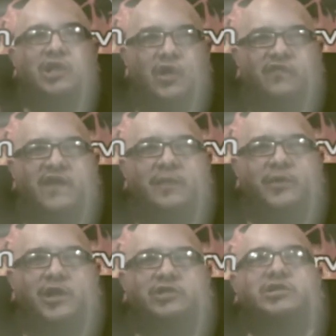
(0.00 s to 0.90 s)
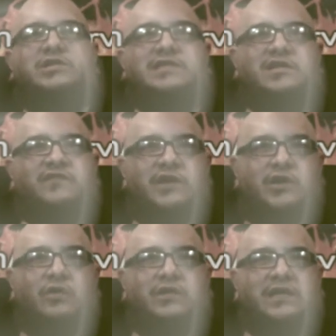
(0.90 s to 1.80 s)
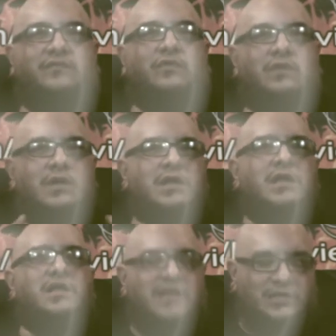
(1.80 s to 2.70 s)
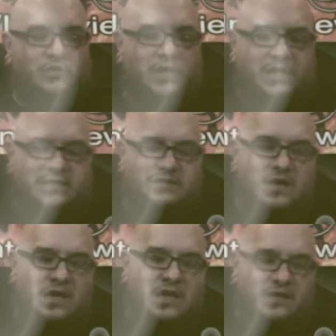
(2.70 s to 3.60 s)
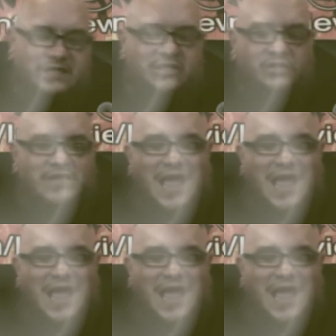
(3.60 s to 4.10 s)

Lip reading: lo-fi production, sounds very cold and evil. That's what it is. This goes